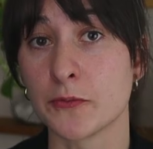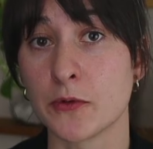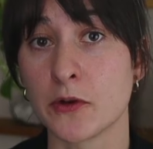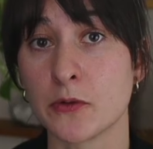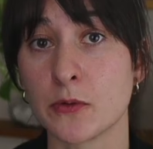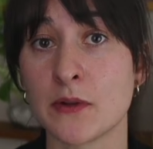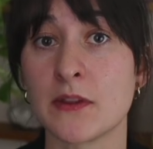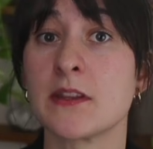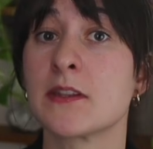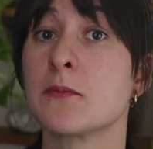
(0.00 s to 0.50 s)
to
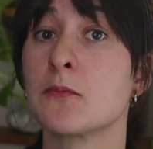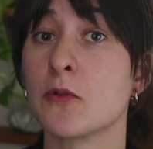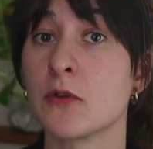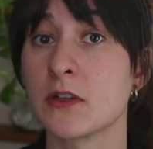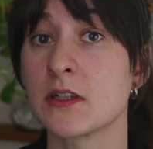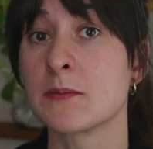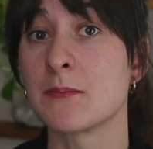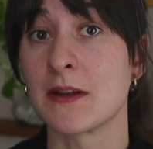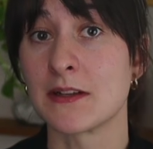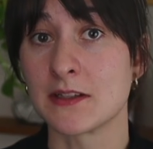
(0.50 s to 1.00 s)
work with. It's more
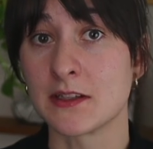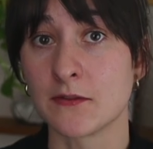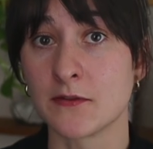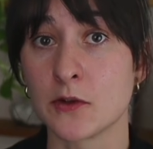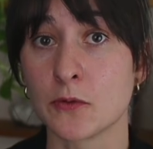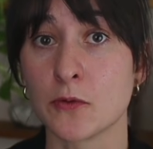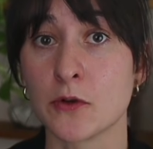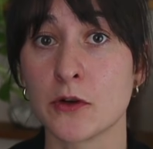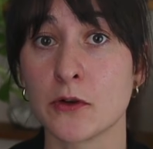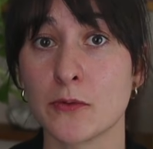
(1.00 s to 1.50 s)
expensive
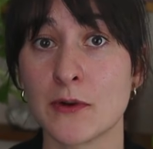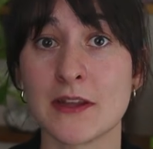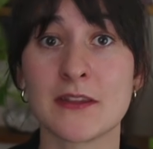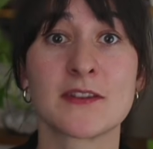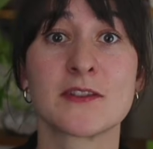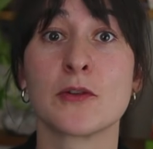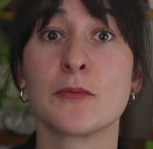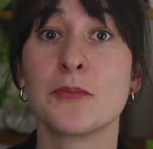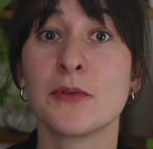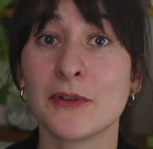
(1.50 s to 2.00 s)
to work with.
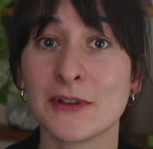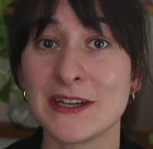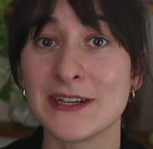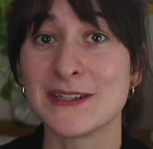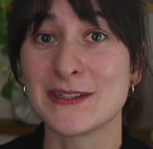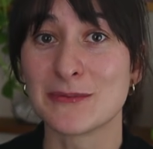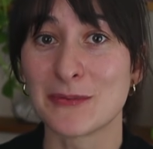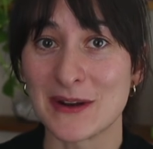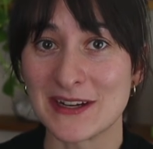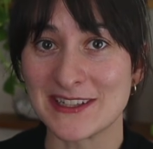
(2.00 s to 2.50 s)
So
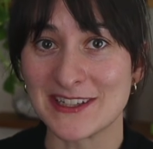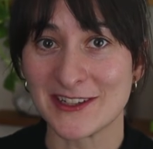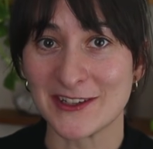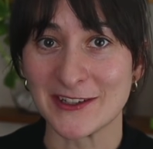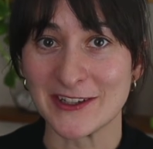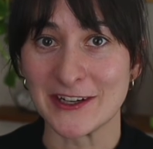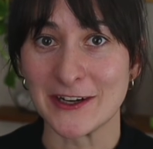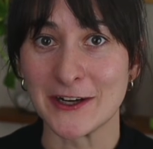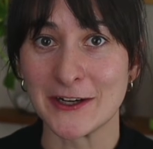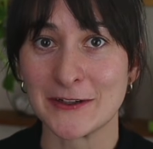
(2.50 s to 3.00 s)
please wait to
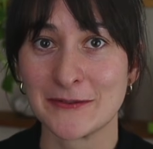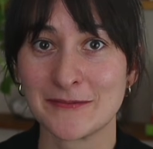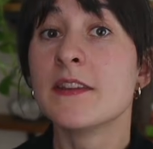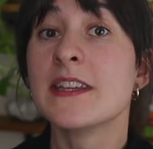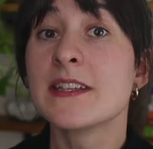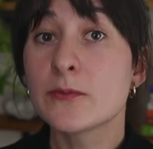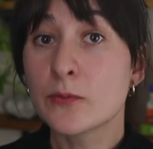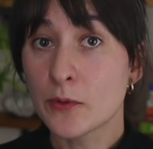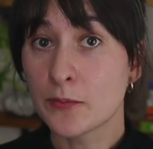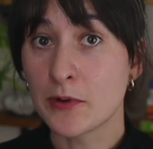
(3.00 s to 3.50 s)
clear.
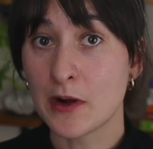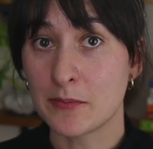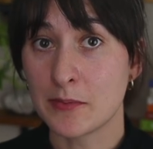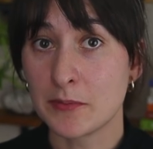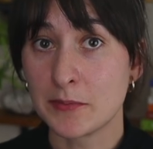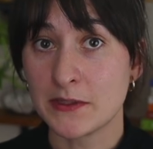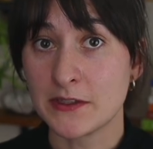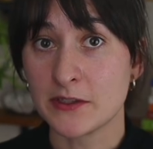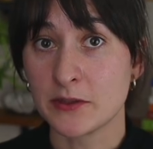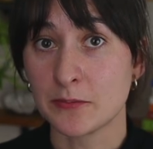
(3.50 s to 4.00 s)
This will
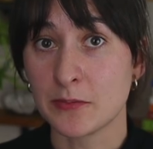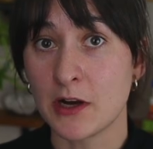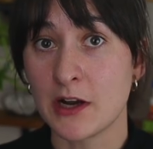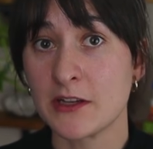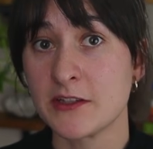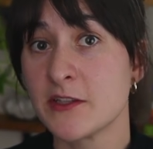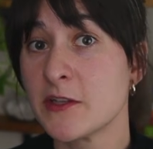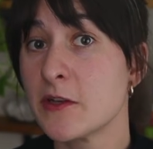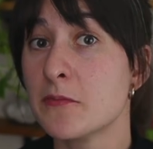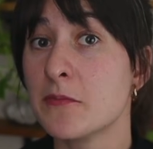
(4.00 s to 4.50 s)
probably
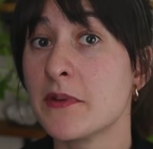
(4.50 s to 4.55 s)
surprise you,